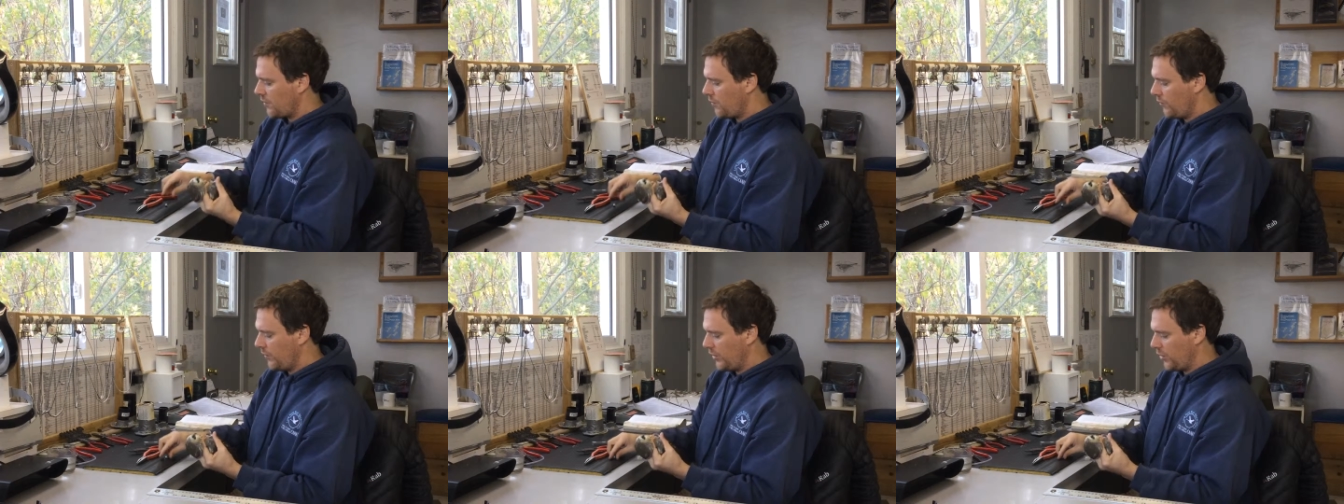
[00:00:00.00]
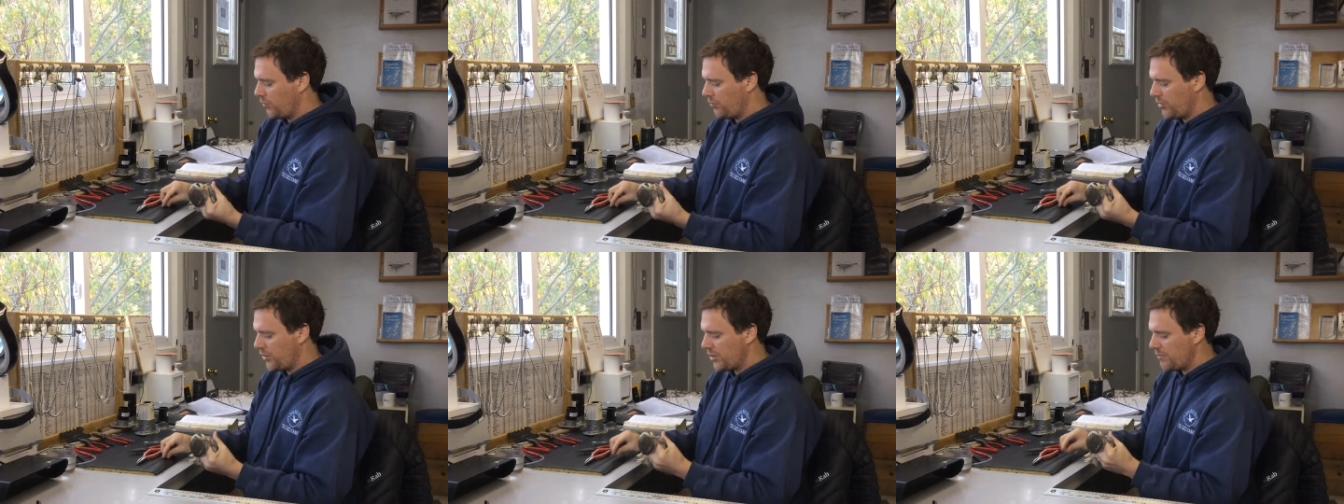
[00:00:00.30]

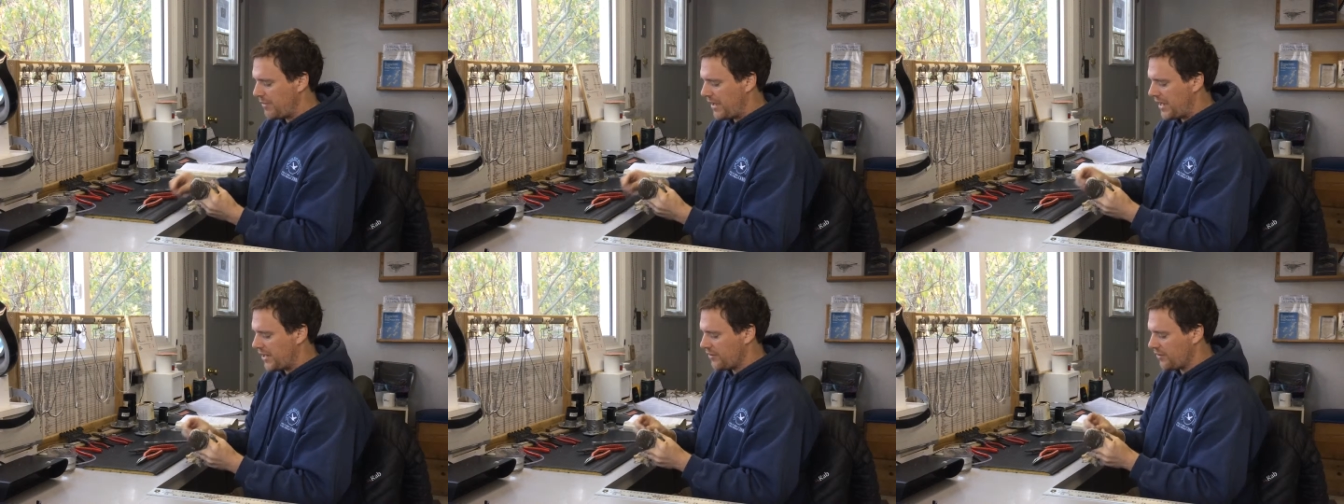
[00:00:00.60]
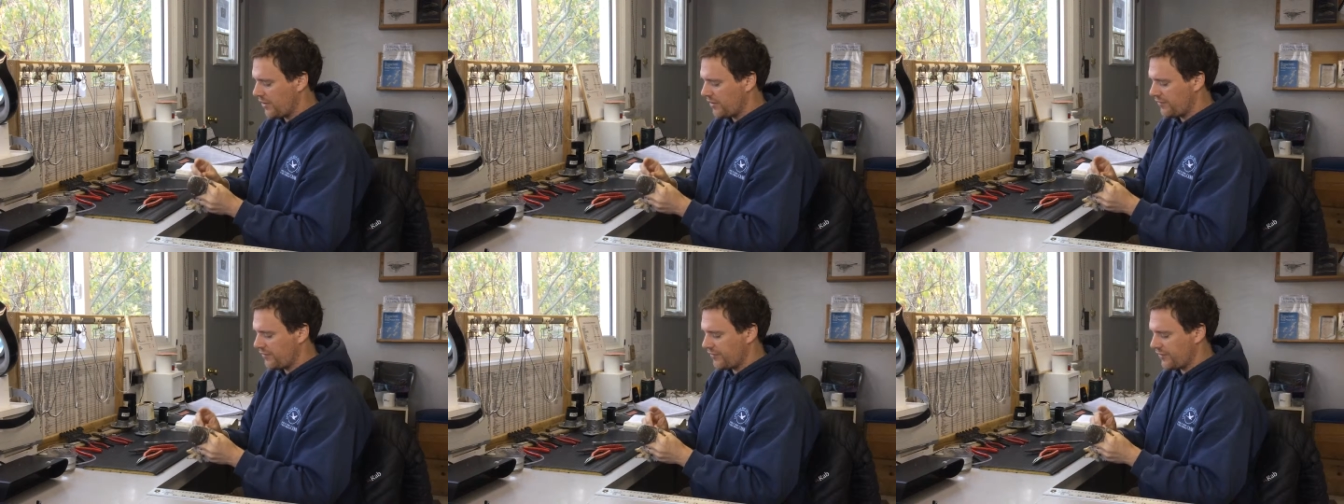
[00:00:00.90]
we'll put a
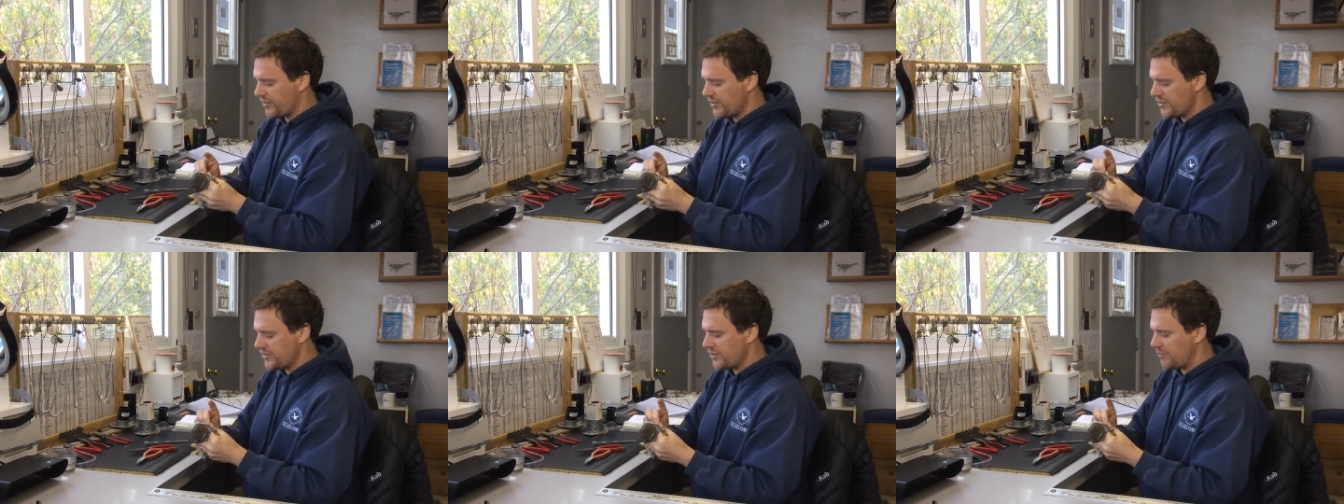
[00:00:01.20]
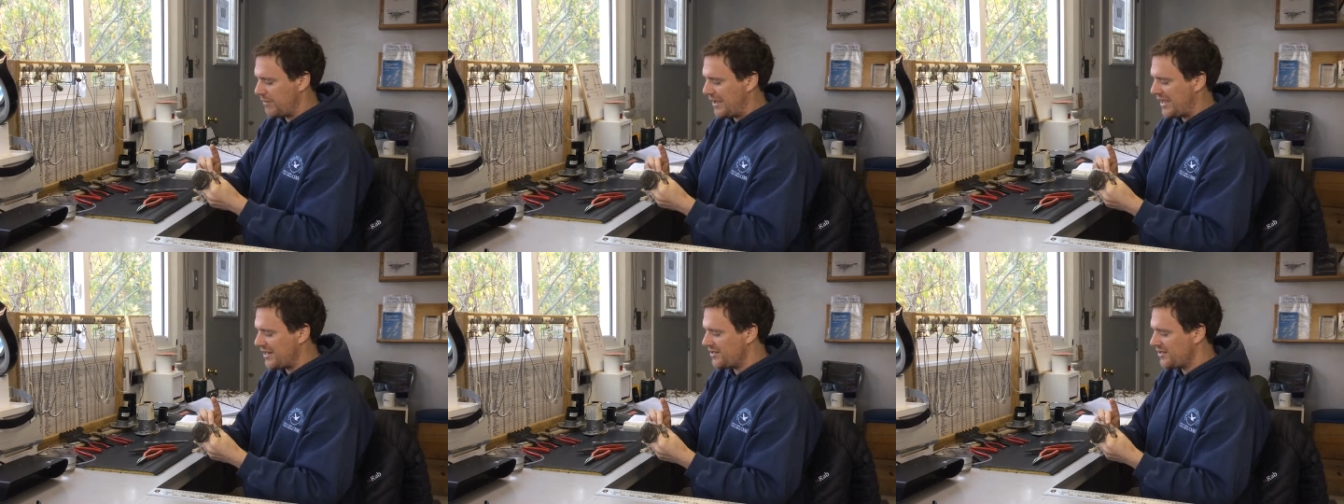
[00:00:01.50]
band on first.
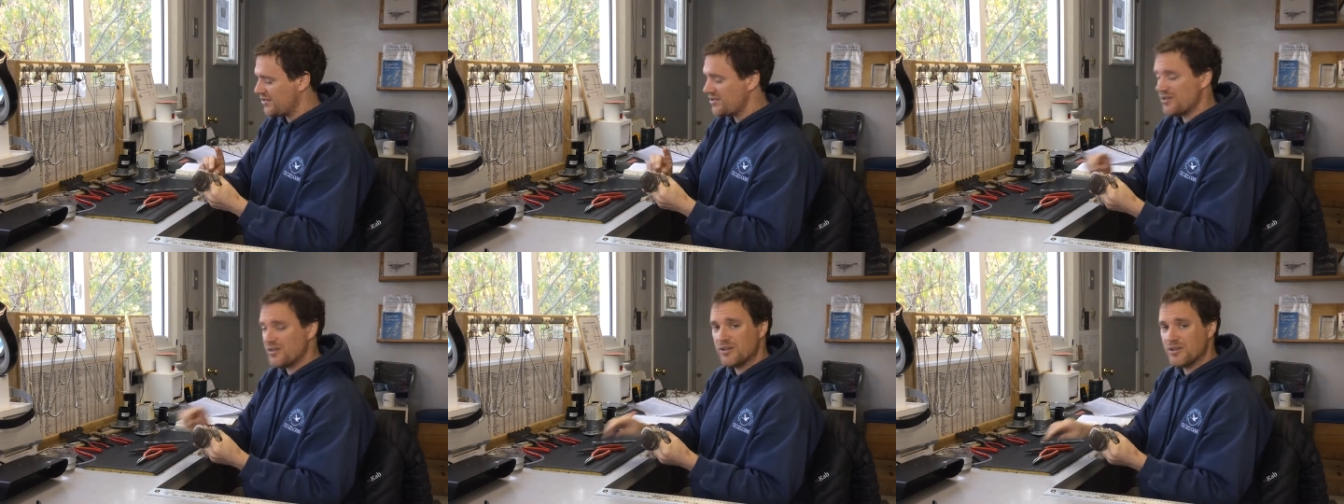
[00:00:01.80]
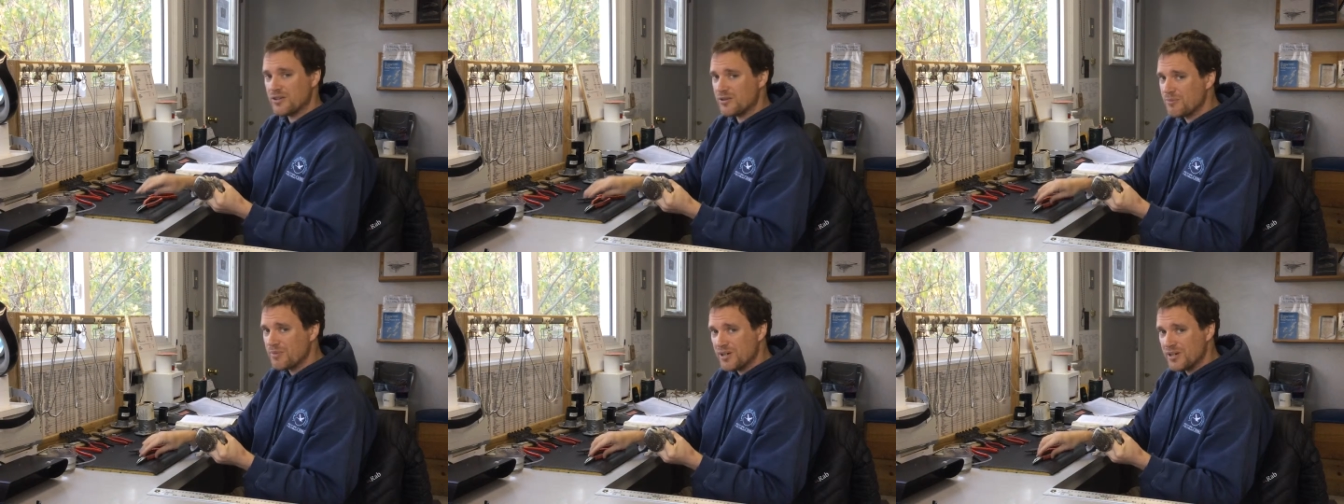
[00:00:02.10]
The band doesn't
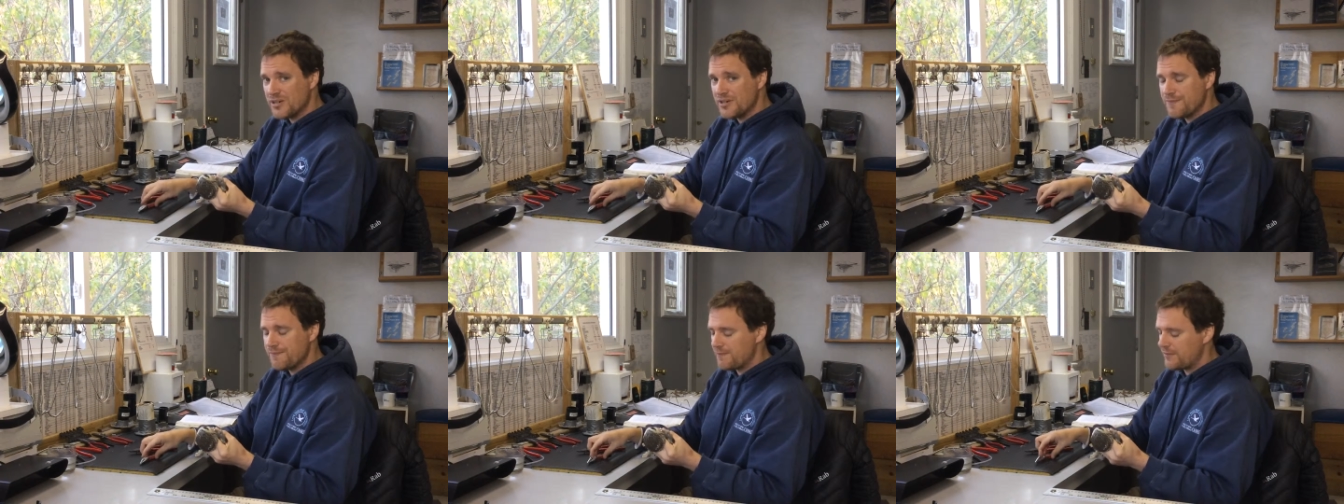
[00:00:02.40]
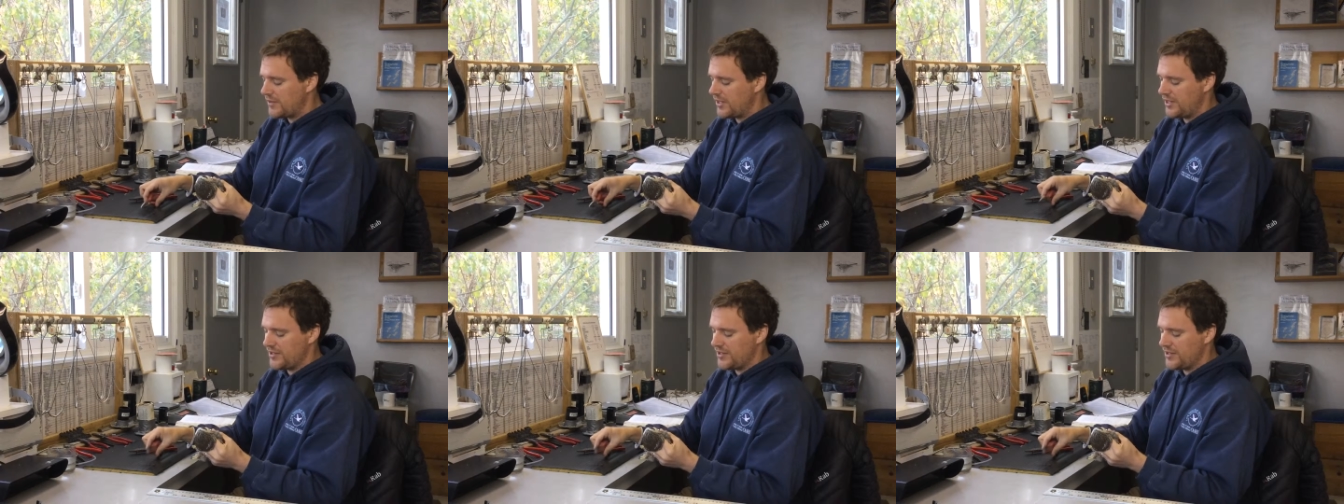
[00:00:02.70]
hurt the bird.